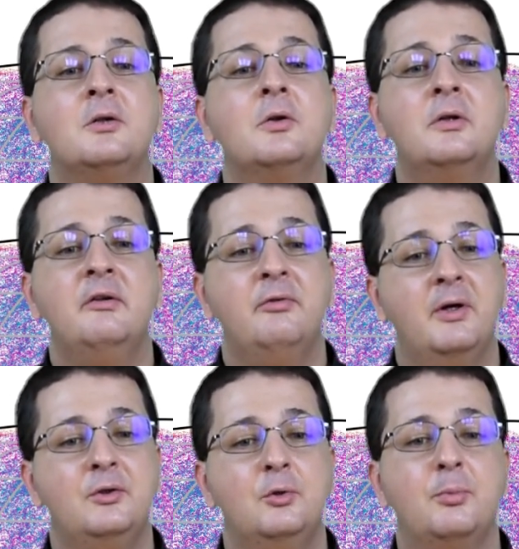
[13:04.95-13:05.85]
looking
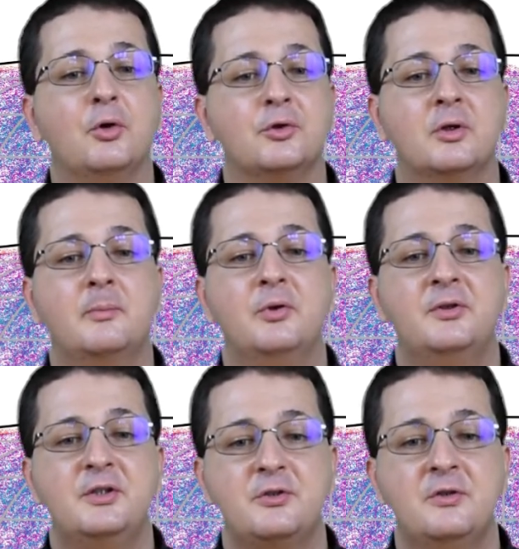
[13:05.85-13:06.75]
for a new postdoc
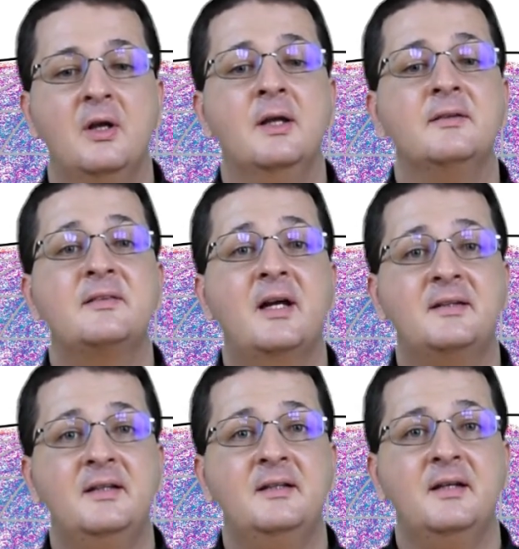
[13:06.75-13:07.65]
position
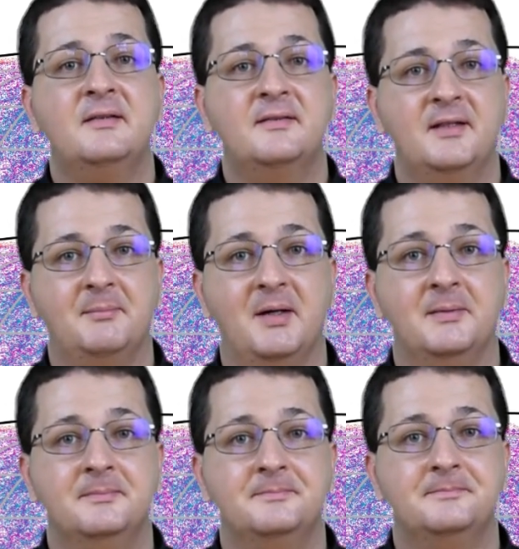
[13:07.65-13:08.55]
starting next summer.